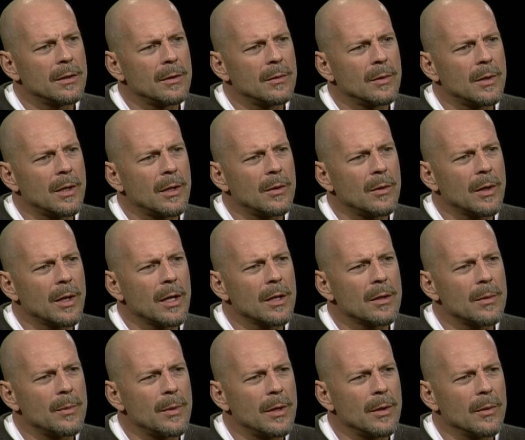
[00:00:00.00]
when I don't get
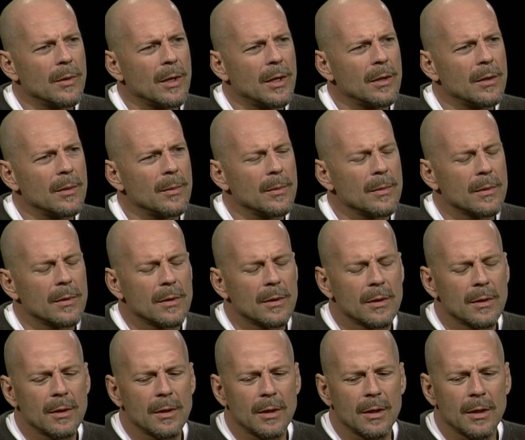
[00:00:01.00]
to be around them.
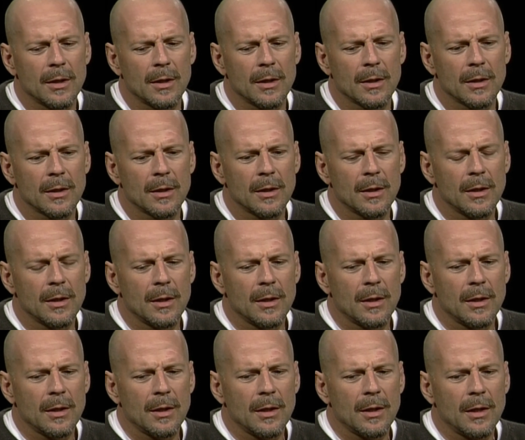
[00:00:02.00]
Uh,
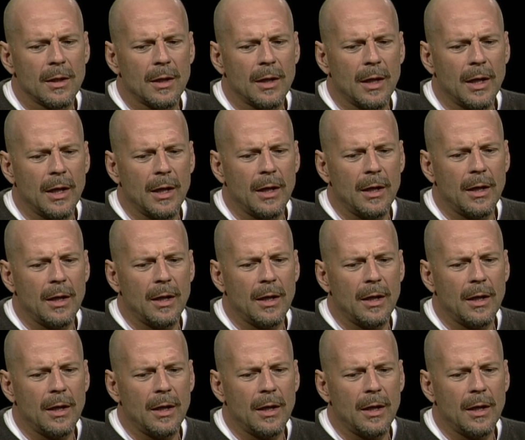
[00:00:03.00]
and